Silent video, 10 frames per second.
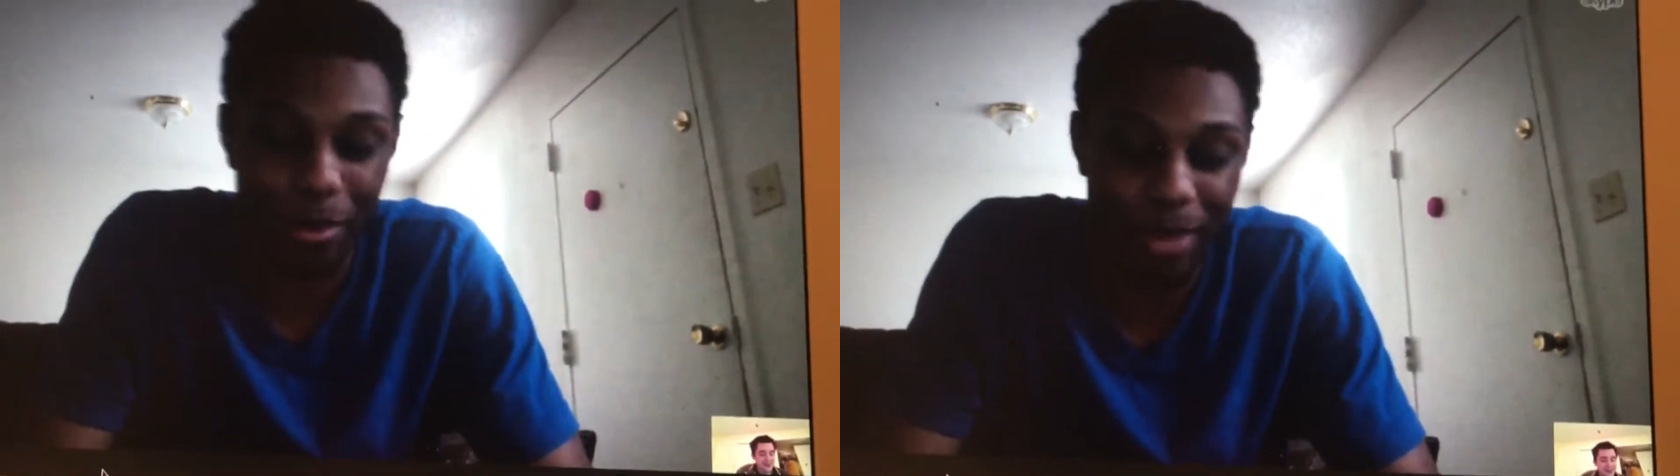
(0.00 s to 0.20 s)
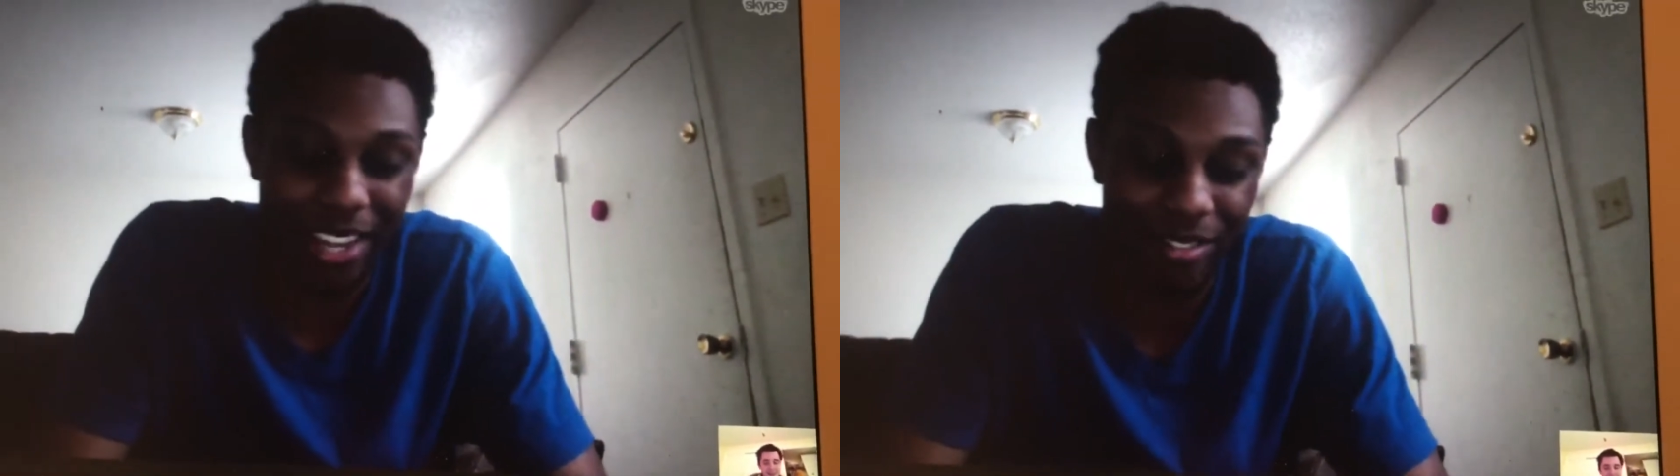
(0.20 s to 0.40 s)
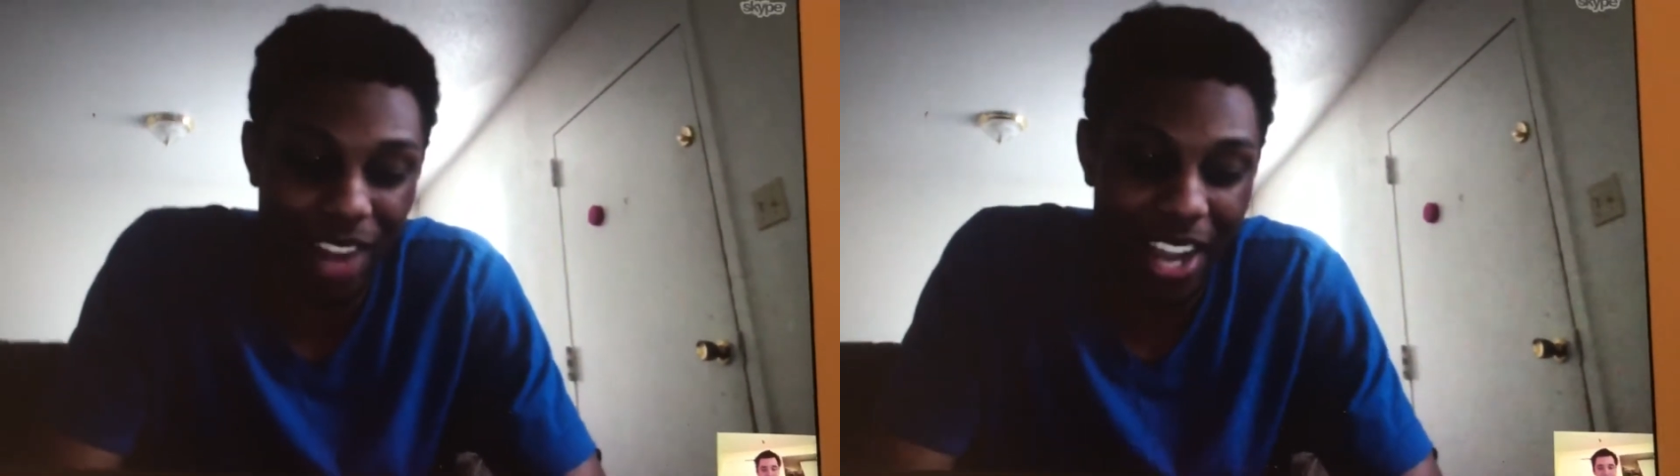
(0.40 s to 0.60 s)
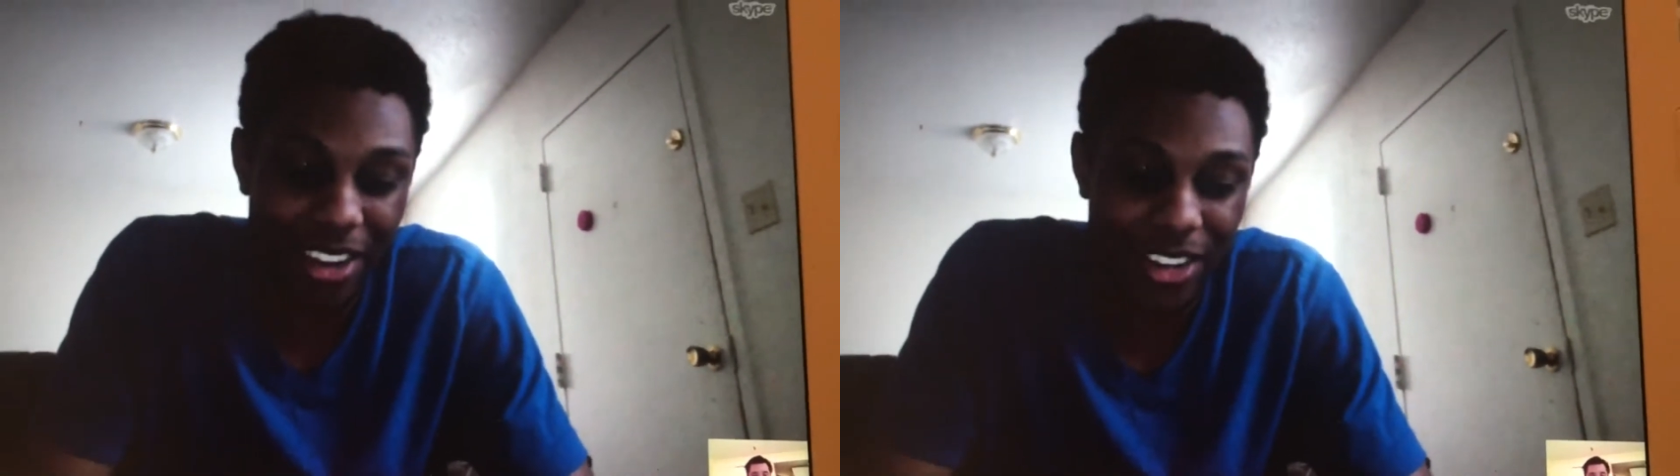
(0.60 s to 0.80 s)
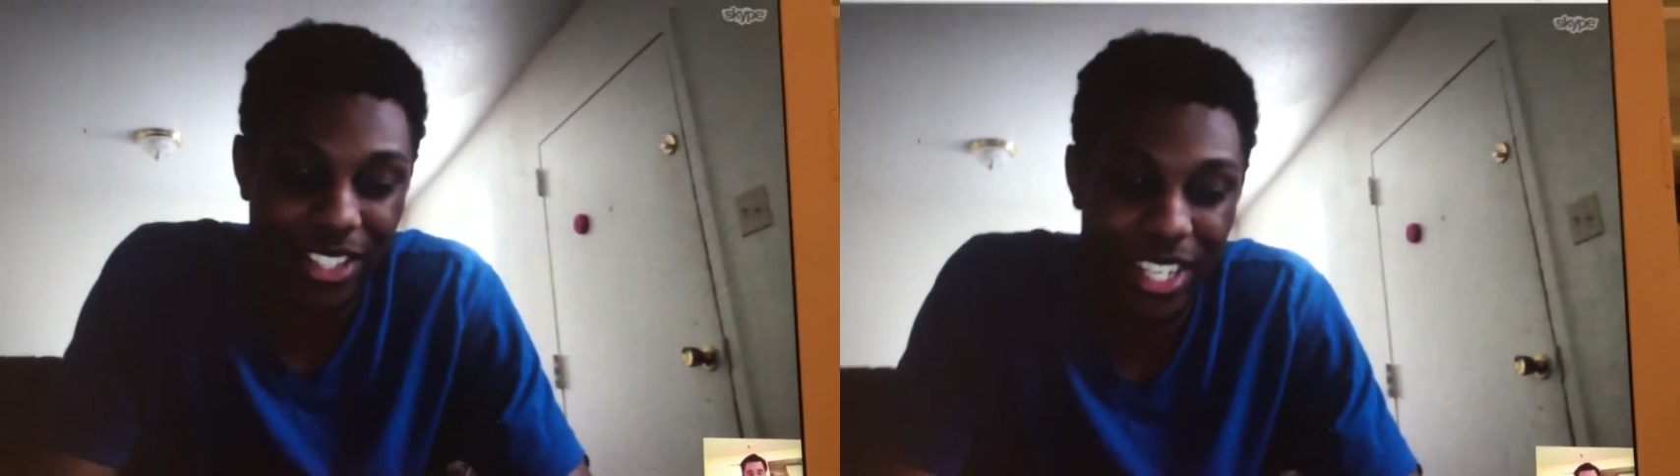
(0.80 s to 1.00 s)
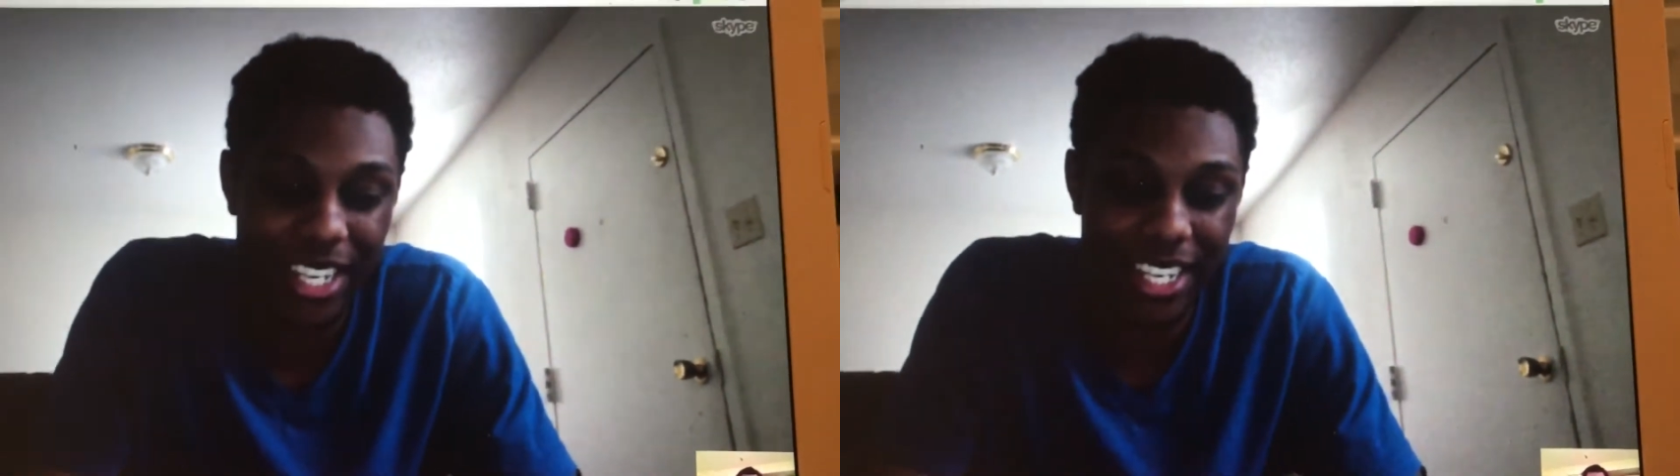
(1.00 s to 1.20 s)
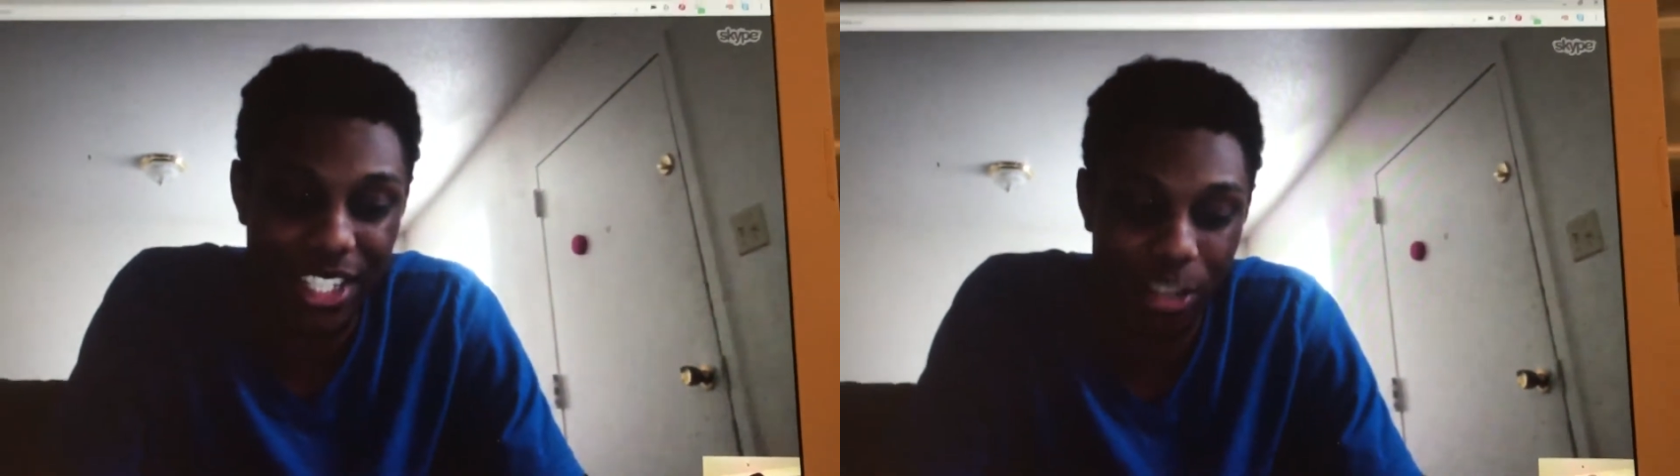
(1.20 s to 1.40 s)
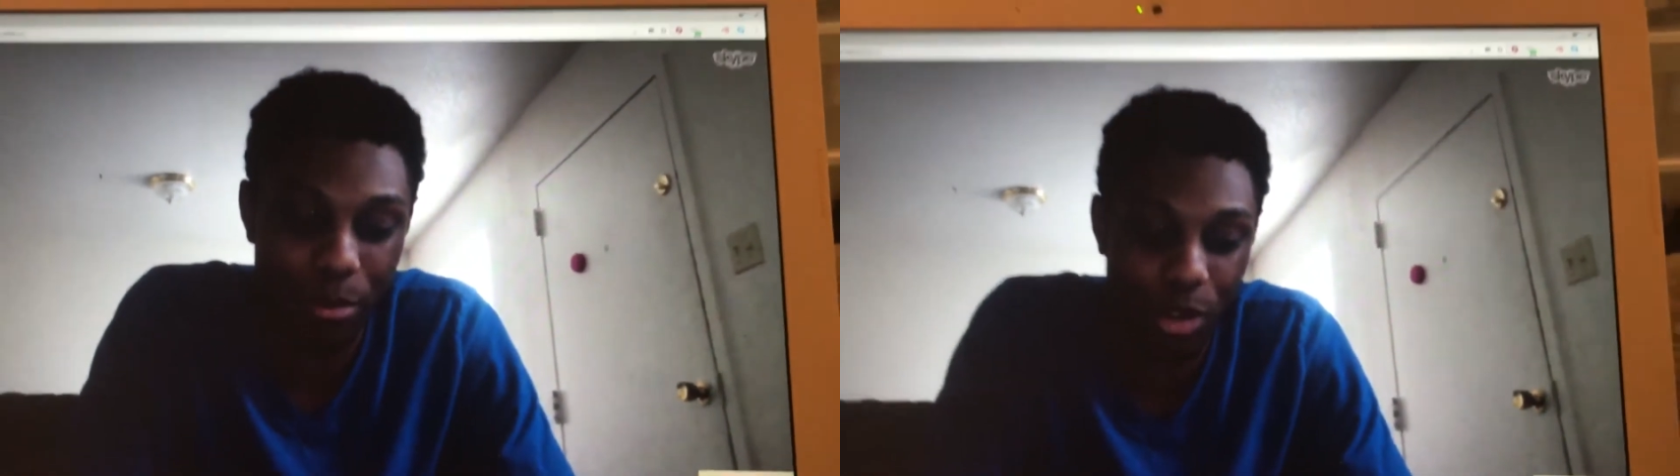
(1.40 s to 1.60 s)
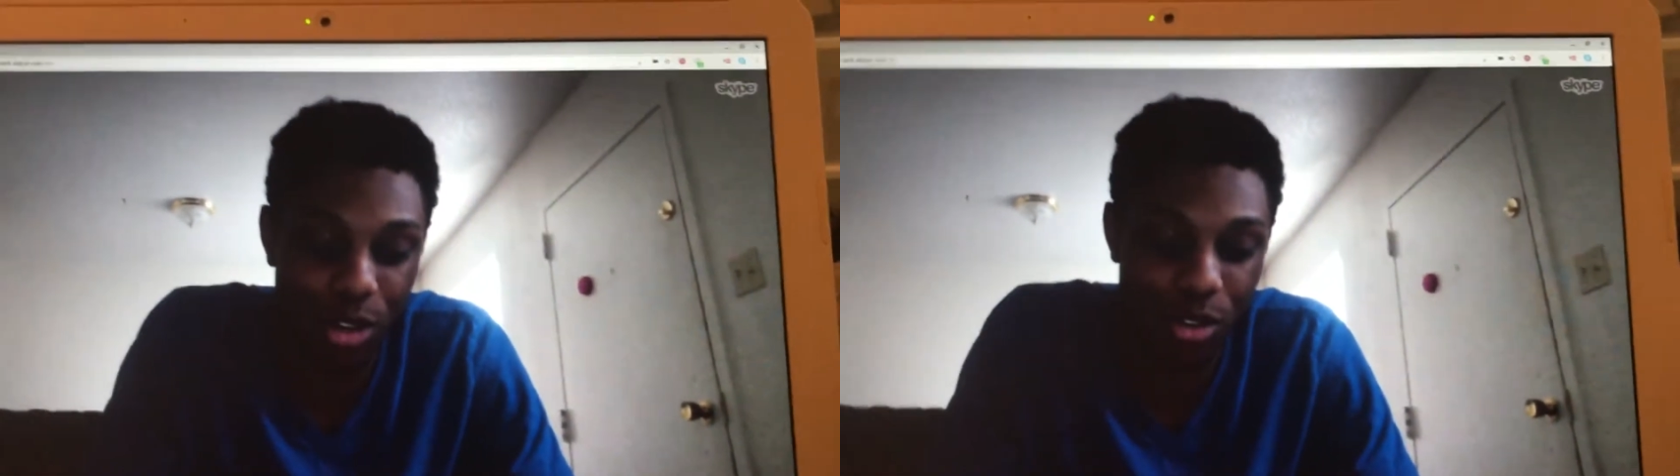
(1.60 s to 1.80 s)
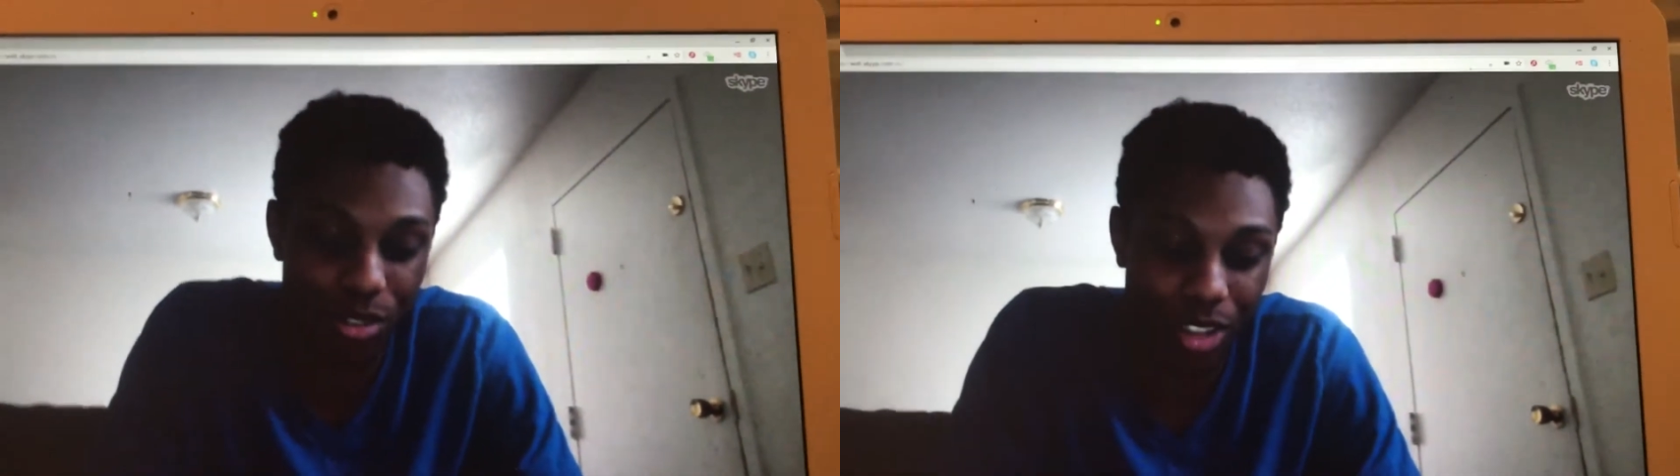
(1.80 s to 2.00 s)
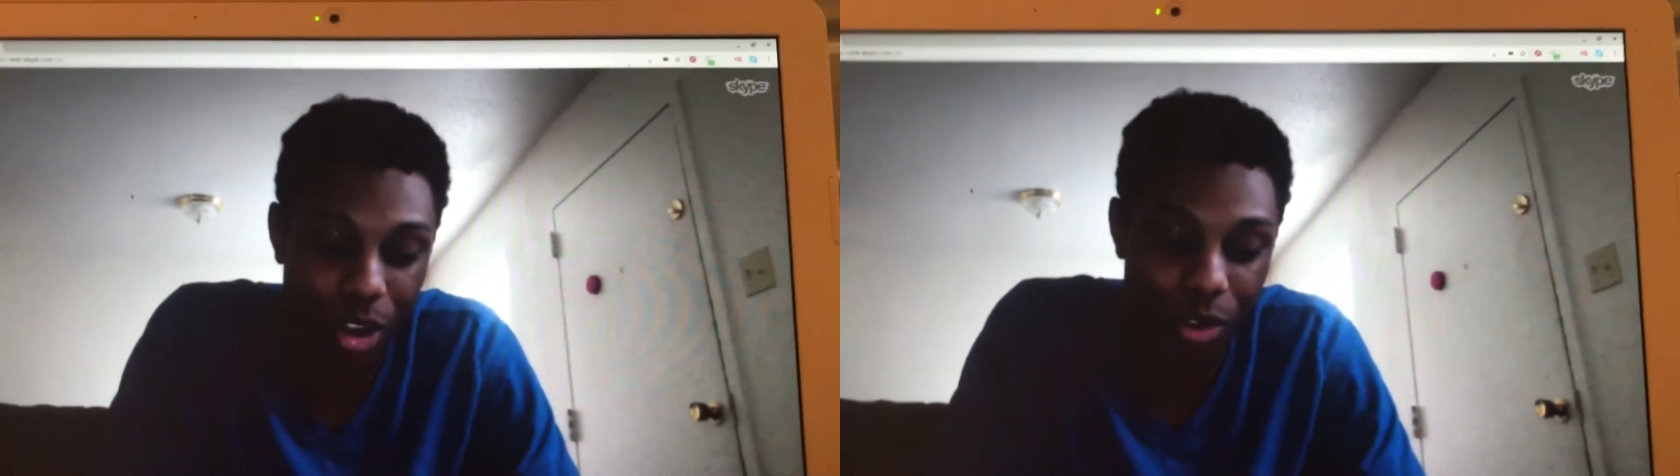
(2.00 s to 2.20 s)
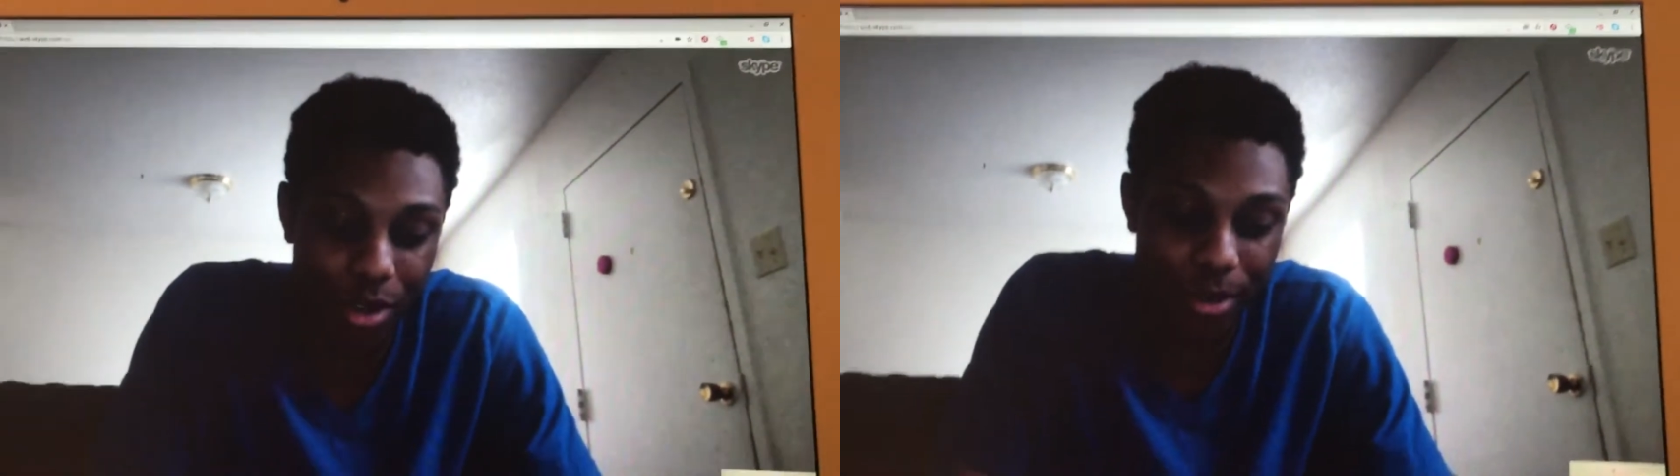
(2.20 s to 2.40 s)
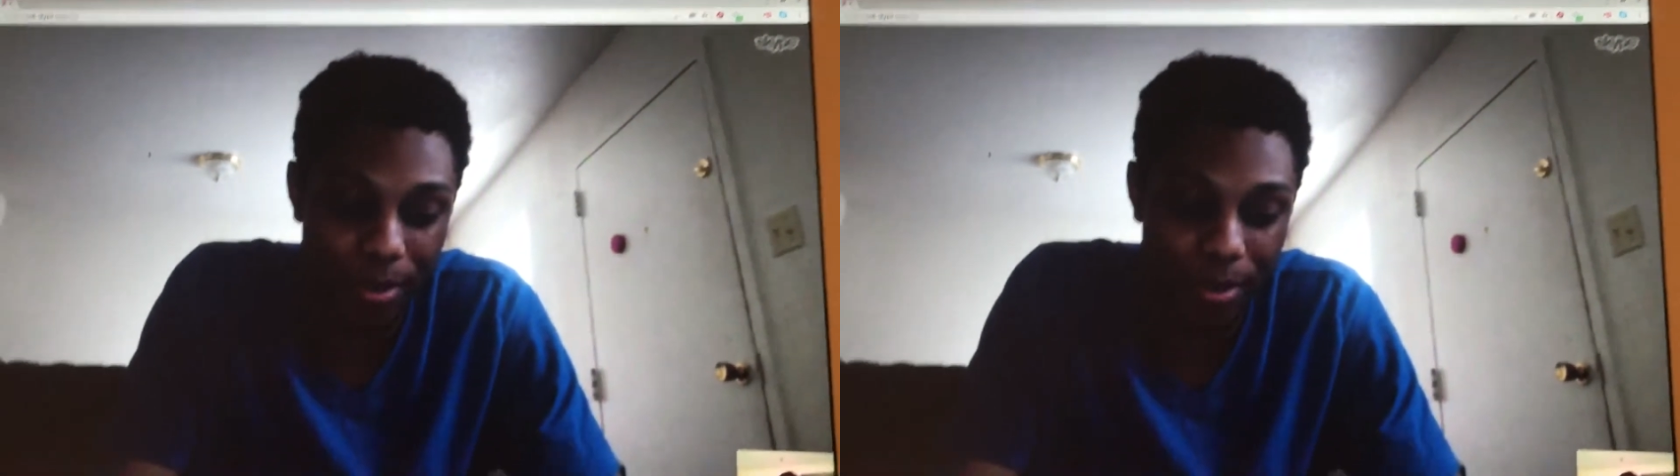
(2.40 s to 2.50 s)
Big finers, and then she moved over.